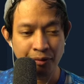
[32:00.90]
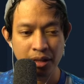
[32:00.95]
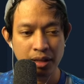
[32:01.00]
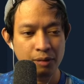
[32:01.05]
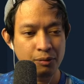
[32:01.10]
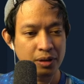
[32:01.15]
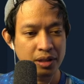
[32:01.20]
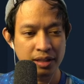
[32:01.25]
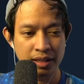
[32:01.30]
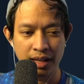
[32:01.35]

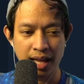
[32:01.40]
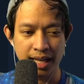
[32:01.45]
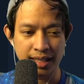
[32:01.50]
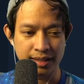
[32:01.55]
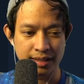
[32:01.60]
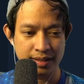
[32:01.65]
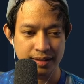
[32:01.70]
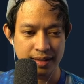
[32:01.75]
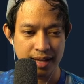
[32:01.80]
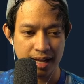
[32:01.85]
really like
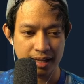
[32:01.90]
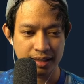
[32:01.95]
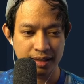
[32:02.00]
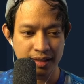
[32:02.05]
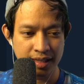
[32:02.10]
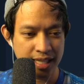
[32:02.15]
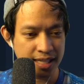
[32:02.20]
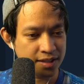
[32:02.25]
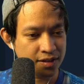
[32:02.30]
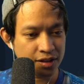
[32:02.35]
this deck.
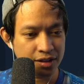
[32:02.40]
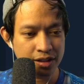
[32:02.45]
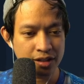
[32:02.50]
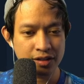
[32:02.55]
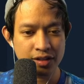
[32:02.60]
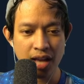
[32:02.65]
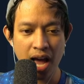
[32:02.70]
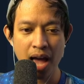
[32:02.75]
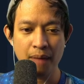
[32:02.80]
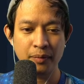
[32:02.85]
These are the
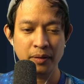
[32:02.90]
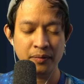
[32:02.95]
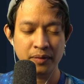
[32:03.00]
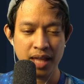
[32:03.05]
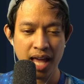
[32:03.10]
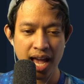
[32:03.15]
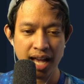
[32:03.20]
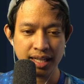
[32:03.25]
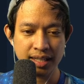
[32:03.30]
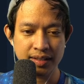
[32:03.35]
type of
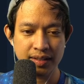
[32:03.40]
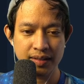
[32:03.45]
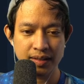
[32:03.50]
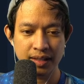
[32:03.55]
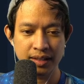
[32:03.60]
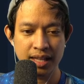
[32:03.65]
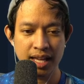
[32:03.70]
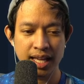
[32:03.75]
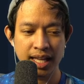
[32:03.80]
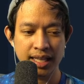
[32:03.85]
decks
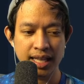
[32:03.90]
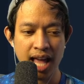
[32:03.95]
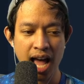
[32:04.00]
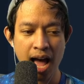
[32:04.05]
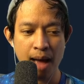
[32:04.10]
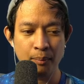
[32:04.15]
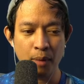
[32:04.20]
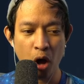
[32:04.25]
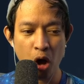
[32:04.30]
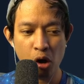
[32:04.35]
that
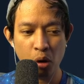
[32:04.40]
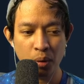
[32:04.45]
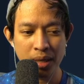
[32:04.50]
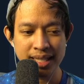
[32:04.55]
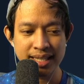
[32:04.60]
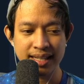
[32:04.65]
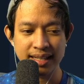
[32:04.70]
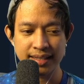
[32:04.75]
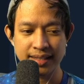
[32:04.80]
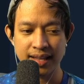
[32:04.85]
I'm
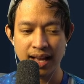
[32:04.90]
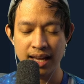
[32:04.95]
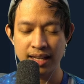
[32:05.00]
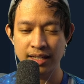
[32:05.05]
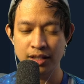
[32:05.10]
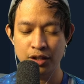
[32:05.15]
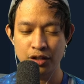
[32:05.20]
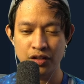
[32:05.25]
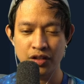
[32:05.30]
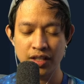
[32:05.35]
always
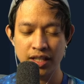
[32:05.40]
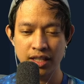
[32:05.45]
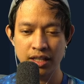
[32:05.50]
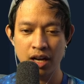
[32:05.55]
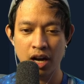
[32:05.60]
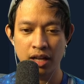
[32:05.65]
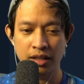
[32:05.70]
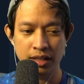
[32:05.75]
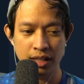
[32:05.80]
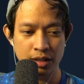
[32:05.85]
excited to see
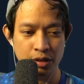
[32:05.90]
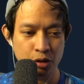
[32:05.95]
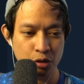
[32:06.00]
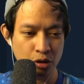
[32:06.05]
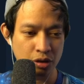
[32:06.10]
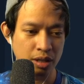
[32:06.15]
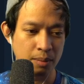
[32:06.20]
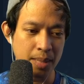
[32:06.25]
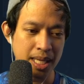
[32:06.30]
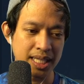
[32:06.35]
on these
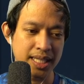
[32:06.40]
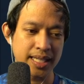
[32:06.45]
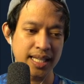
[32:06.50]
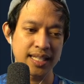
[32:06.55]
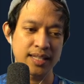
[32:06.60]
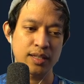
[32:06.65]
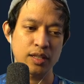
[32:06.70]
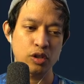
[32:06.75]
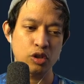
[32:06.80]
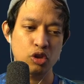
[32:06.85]
tournaments.
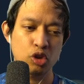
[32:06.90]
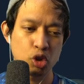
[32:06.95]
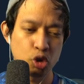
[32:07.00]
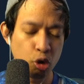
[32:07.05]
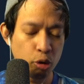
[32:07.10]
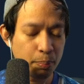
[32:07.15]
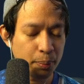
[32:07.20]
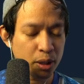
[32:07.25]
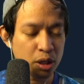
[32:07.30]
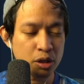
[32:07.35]
It's a
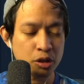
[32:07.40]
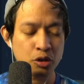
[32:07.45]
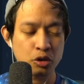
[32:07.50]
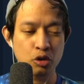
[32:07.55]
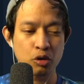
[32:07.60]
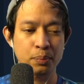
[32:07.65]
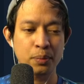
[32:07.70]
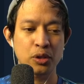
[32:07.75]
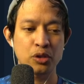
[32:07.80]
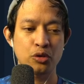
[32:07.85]
super,
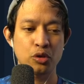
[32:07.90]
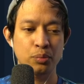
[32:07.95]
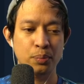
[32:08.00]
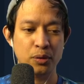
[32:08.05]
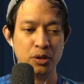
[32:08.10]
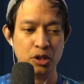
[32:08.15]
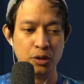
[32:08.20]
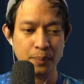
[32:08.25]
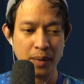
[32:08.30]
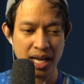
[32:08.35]
super, super
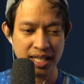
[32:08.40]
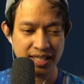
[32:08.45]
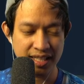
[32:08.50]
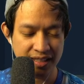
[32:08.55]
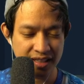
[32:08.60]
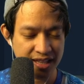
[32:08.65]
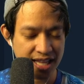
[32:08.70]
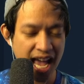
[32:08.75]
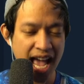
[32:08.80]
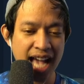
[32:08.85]
spicy
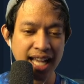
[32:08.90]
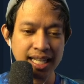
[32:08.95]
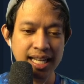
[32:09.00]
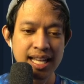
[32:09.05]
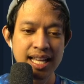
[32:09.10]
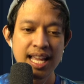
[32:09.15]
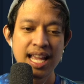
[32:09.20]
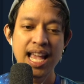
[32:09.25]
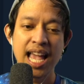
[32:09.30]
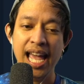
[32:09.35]
deck.
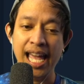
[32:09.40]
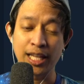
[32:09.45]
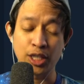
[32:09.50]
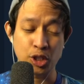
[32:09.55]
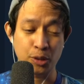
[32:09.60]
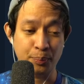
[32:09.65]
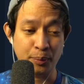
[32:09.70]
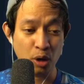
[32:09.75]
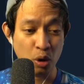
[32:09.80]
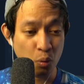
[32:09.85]
It's
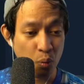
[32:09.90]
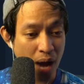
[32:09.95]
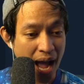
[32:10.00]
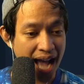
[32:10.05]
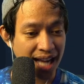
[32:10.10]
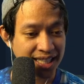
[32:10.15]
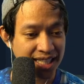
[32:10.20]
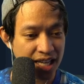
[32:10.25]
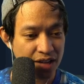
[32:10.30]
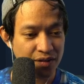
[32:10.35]

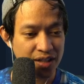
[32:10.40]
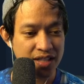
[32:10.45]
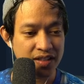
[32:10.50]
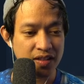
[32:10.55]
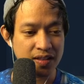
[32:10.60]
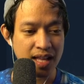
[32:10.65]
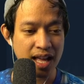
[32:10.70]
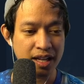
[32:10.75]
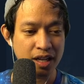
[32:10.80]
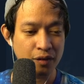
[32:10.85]
proactive
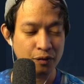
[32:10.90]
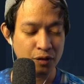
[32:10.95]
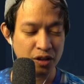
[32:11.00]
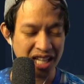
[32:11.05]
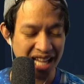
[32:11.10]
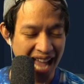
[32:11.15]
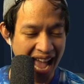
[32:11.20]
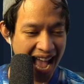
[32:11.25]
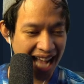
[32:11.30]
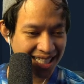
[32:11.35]
instead of
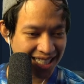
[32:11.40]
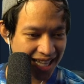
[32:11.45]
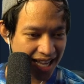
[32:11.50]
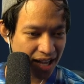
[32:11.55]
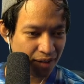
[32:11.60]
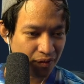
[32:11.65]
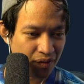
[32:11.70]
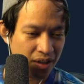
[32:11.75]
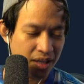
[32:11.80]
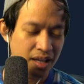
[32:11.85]

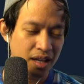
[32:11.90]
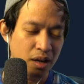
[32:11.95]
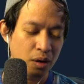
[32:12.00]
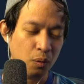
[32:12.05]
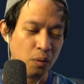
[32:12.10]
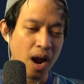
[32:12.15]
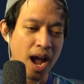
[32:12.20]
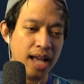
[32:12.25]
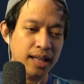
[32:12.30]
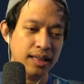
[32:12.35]
reactive,
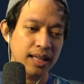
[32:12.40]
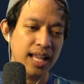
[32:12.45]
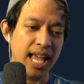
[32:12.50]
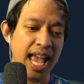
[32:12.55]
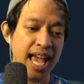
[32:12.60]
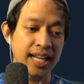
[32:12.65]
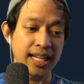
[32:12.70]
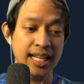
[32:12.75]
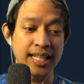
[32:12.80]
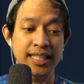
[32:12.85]
right?
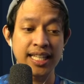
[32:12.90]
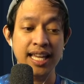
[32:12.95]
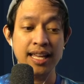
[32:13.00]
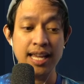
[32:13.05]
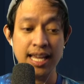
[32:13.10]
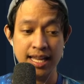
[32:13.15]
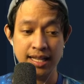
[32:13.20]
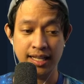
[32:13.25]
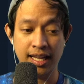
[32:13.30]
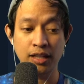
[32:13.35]
And it
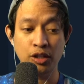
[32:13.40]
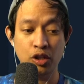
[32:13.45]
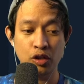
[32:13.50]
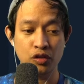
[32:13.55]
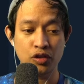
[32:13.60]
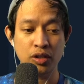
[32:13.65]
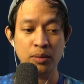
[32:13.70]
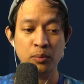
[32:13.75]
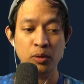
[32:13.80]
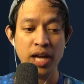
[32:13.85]
can do
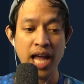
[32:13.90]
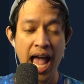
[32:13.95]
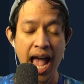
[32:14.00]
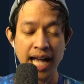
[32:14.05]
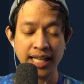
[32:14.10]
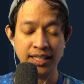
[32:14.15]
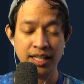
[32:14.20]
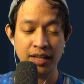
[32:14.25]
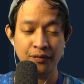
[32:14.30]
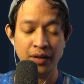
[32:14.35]
some reactive